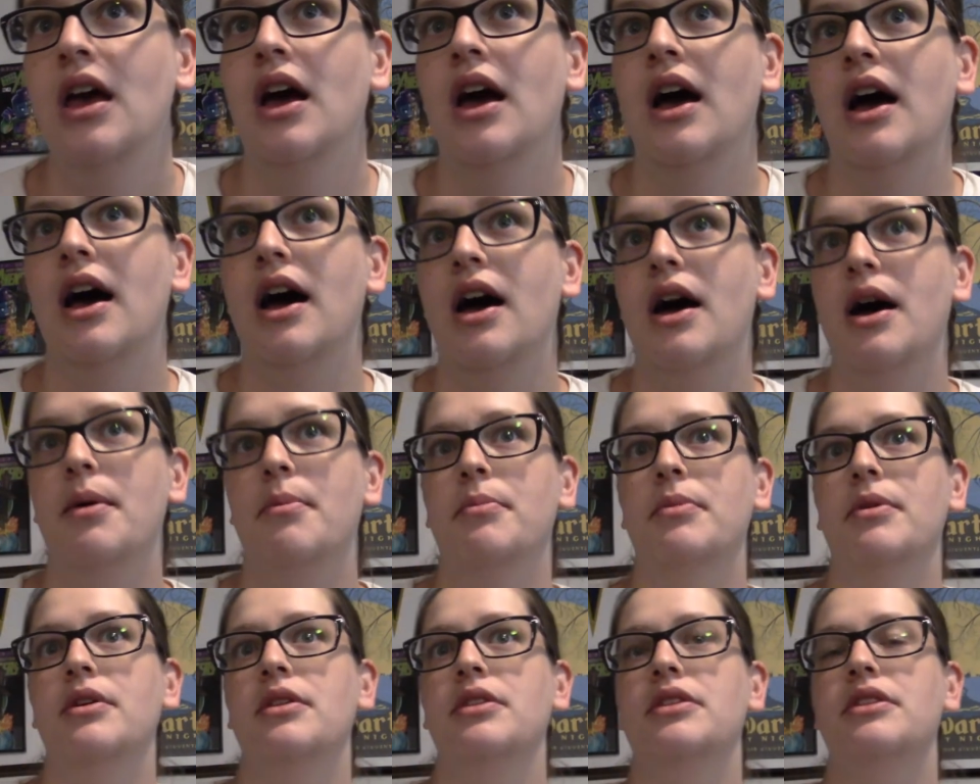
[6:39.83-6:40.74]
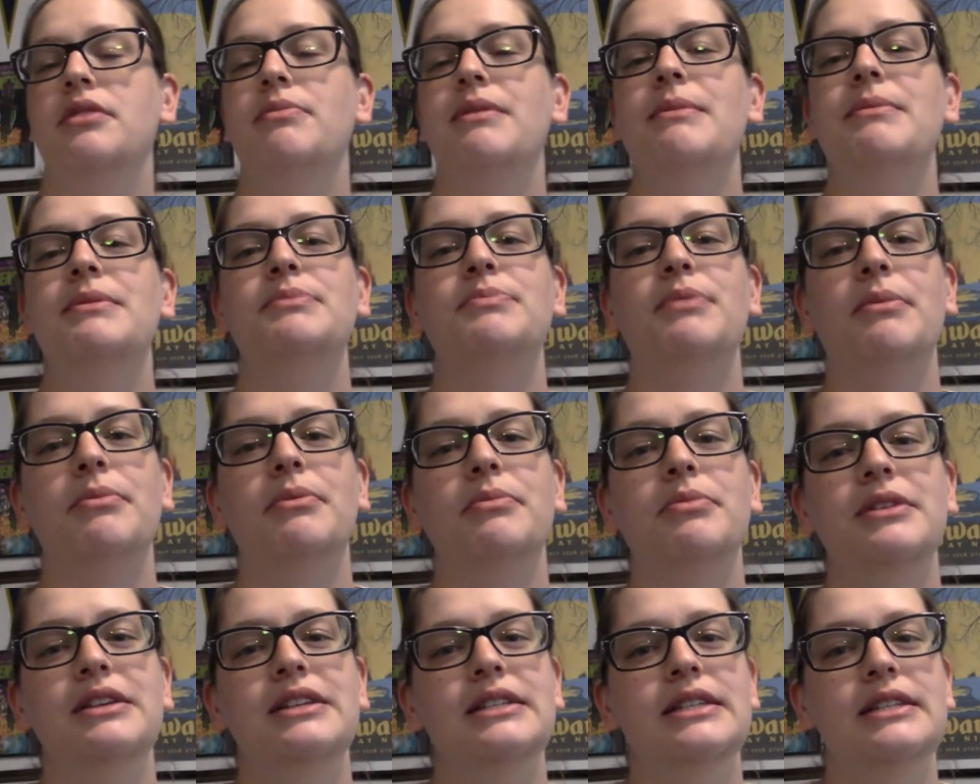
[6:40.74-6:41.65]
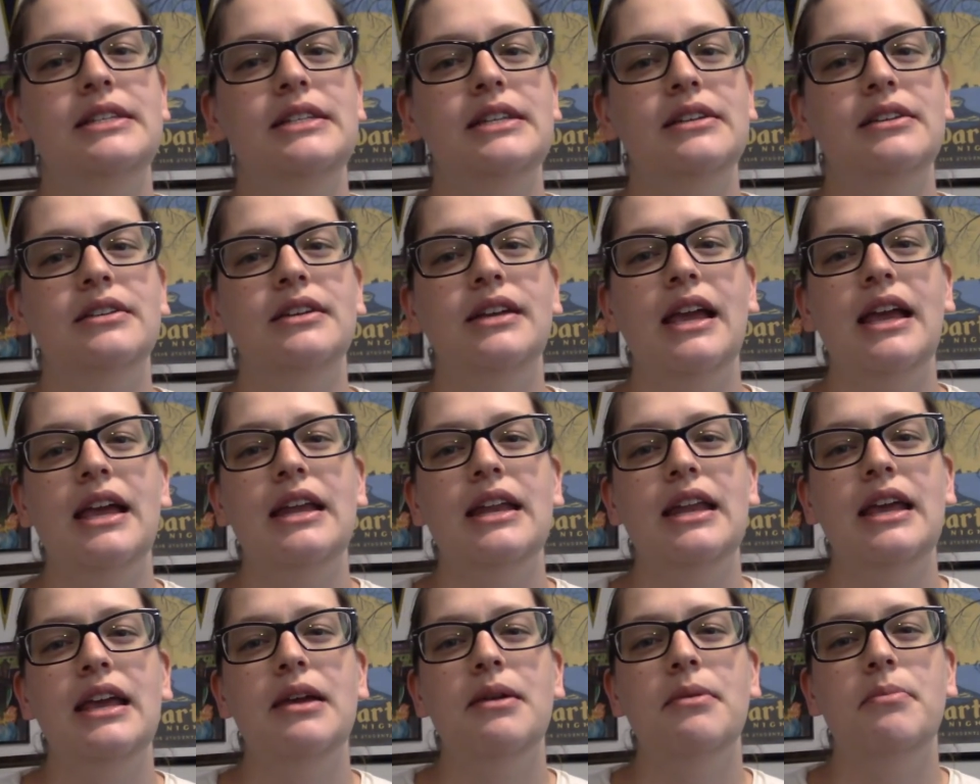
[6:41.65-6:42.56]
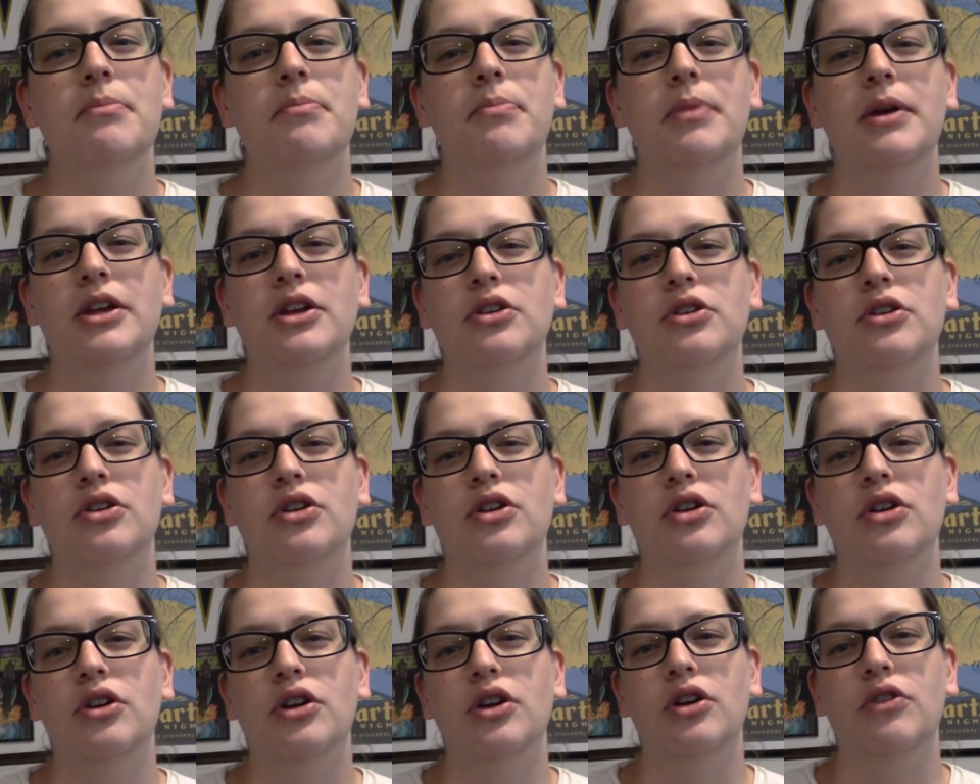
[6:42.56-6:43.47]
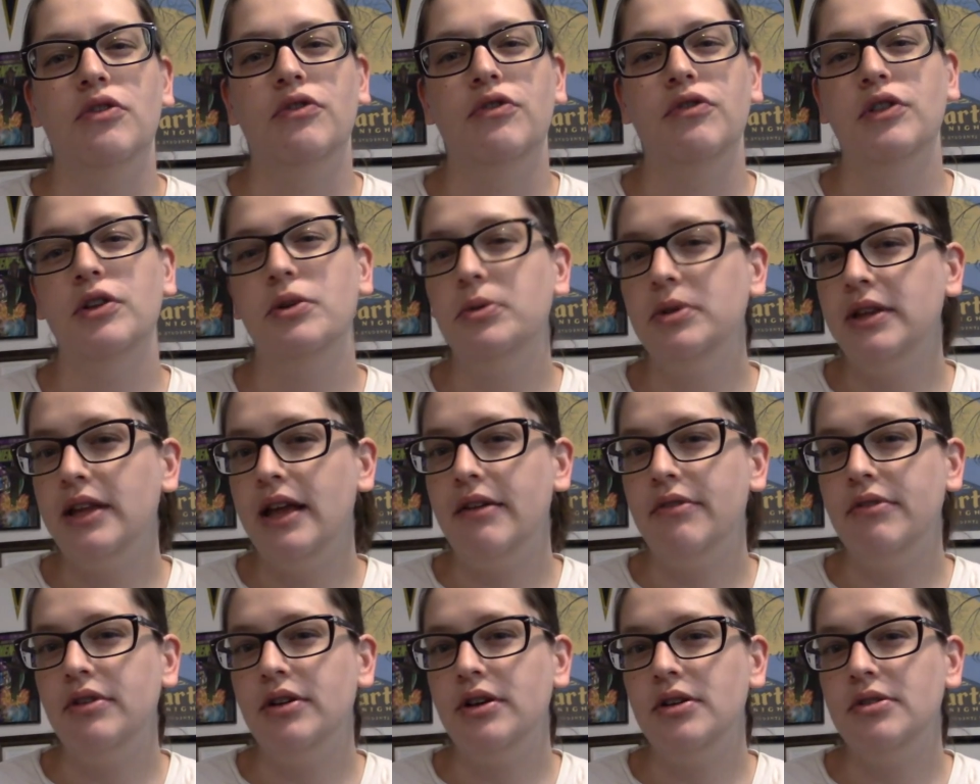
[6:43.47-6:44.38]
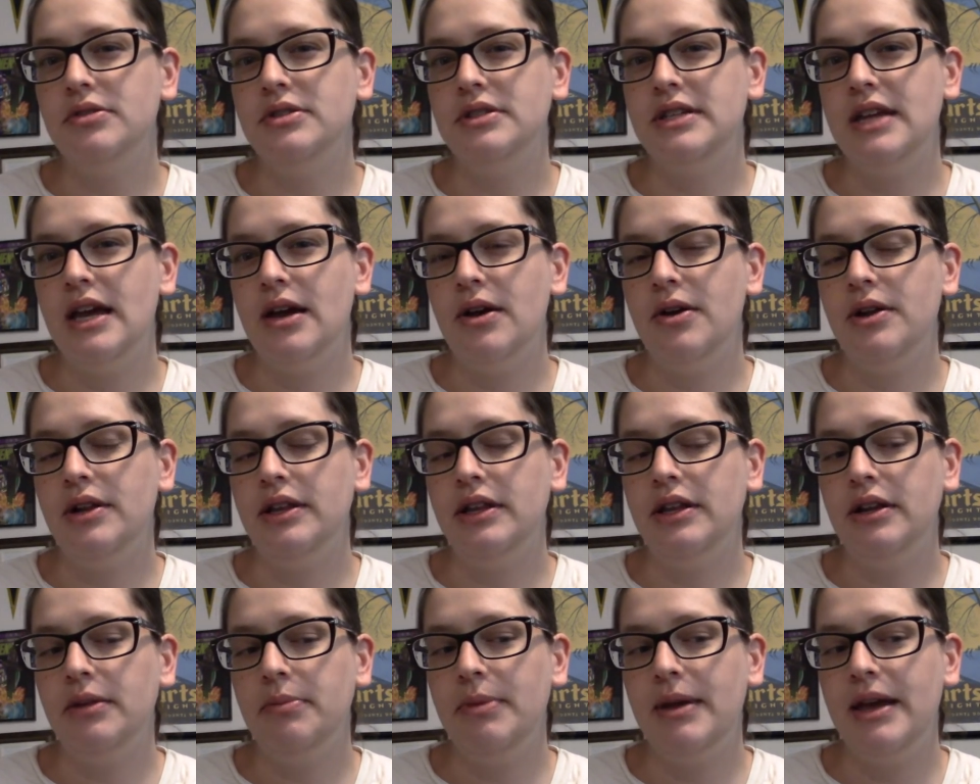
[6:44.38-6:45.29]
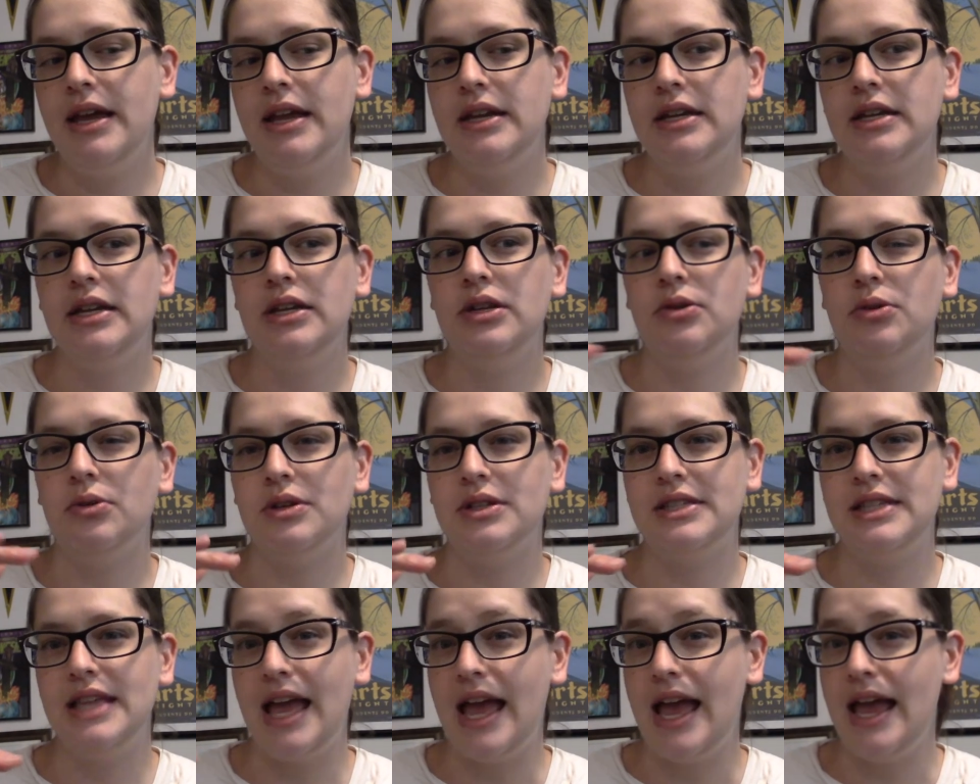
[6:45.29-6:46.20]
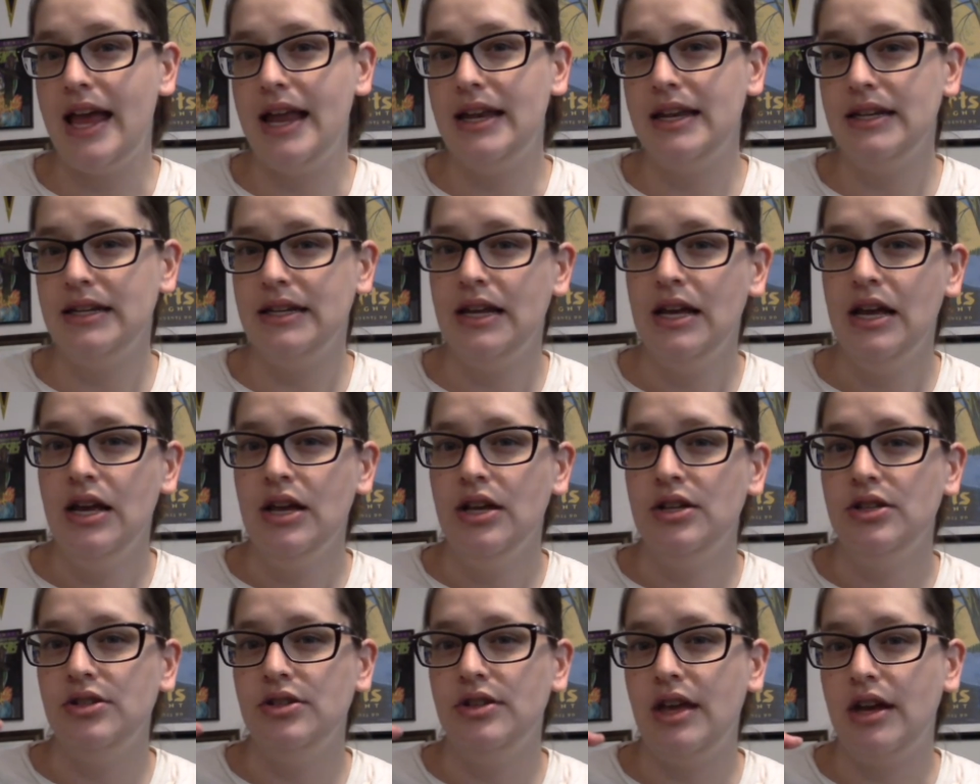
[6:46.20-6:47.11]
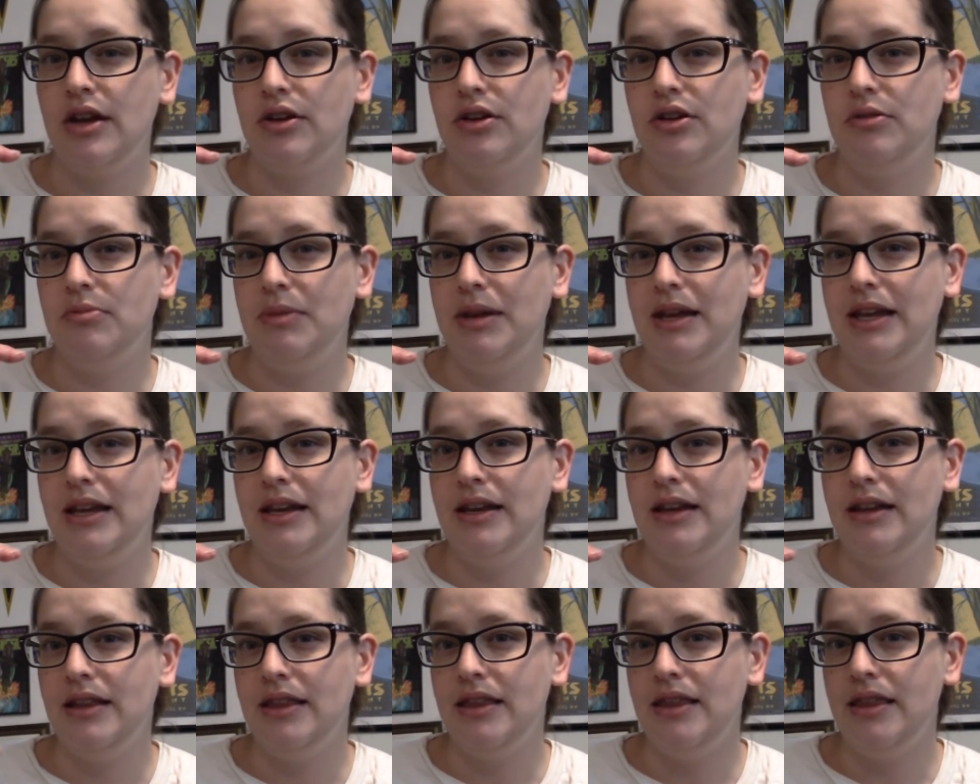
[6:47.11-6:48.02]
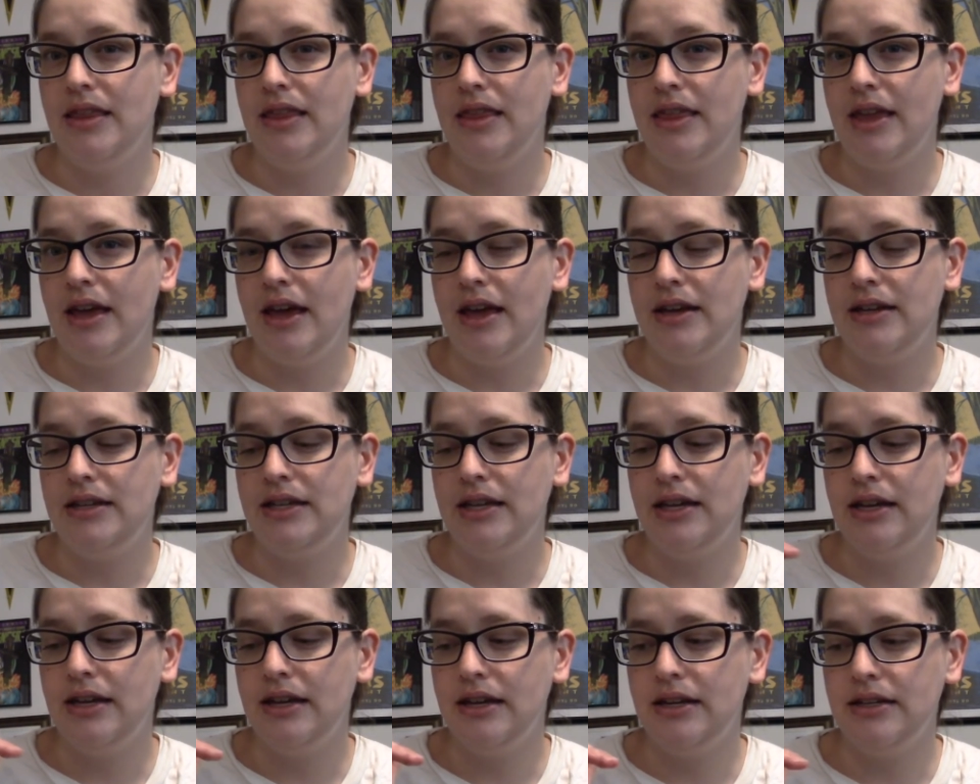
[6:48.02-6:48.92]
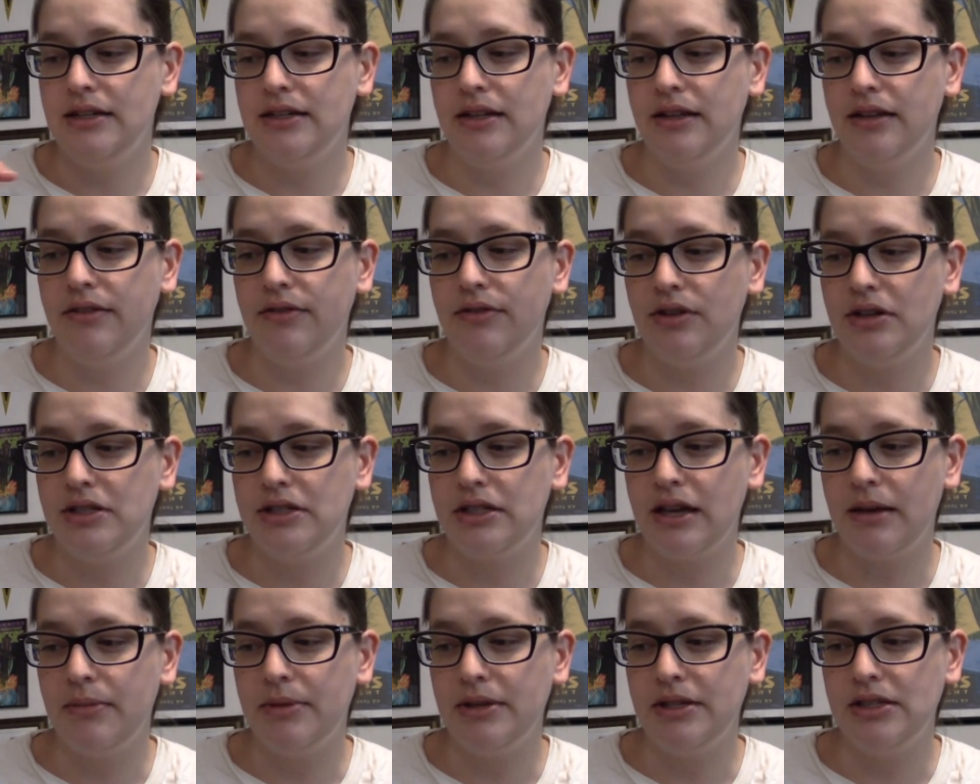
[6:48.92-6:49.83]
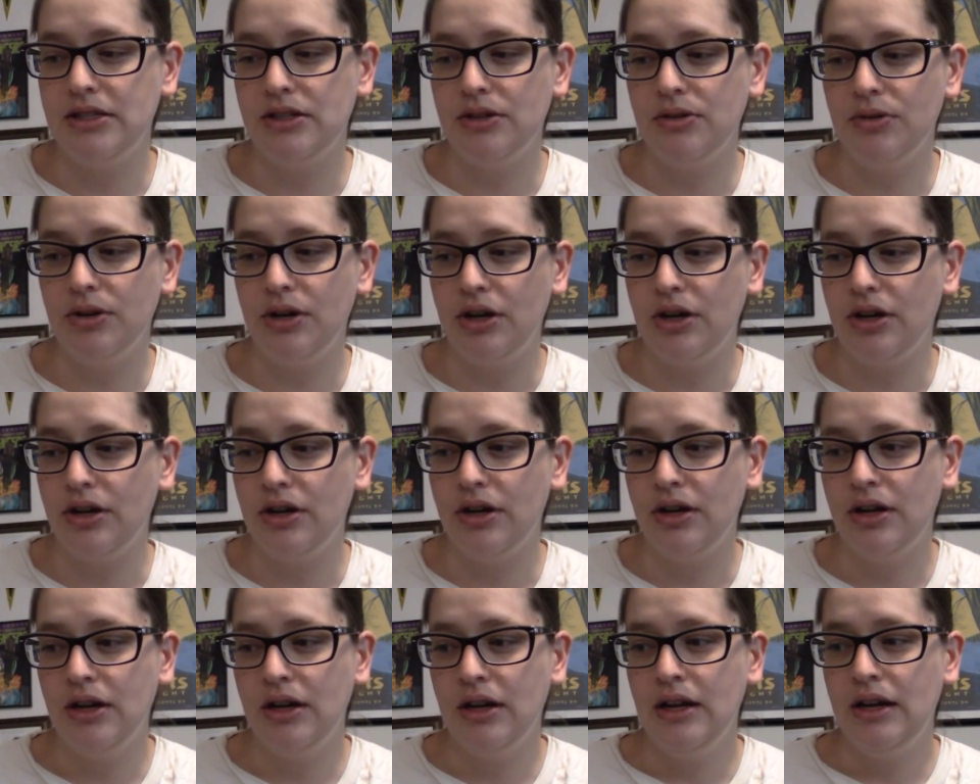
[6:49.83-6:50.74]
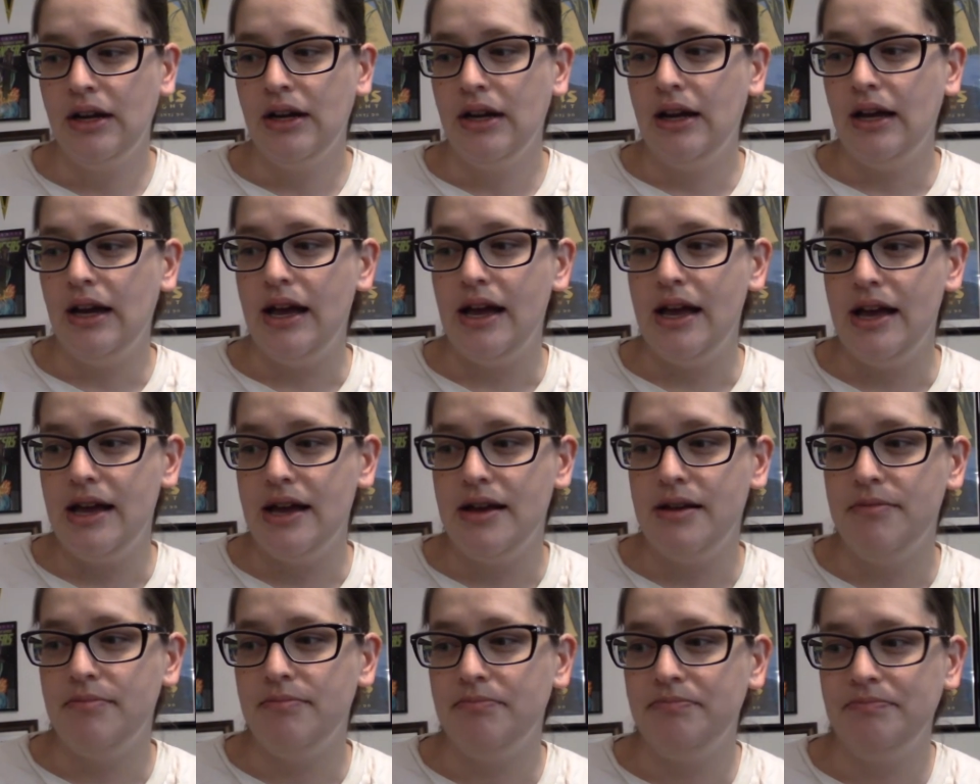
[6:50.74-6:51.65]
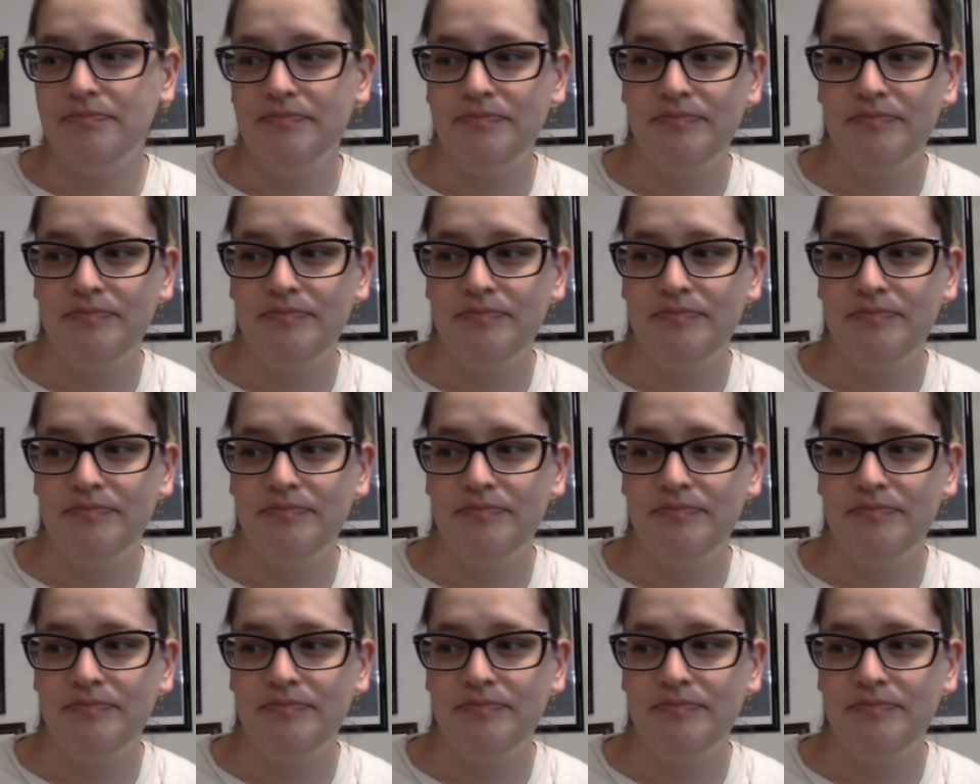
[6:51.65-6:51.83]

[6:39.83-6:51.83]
um, the baby's probably still gaining, but your fluid level goes down a little bit towards the end. So that could mean that delivery is coming sooner. Um,